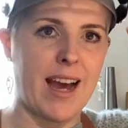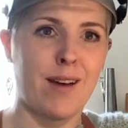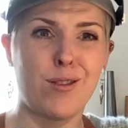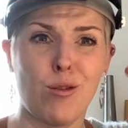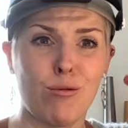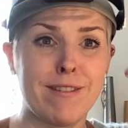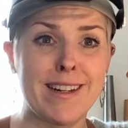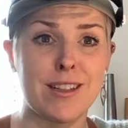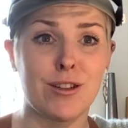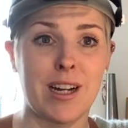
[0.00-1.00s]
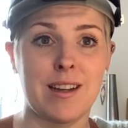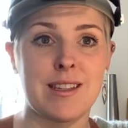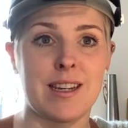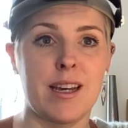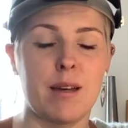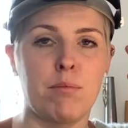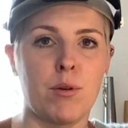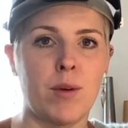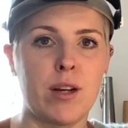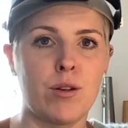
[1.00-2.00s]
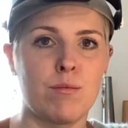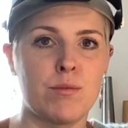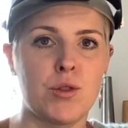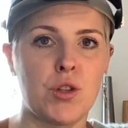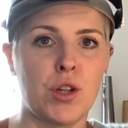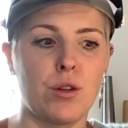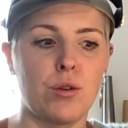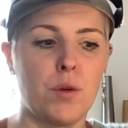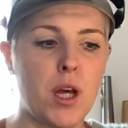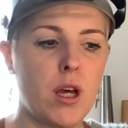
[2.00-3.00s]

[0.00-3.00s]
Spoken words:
I've got really good eyesight, but when it comes to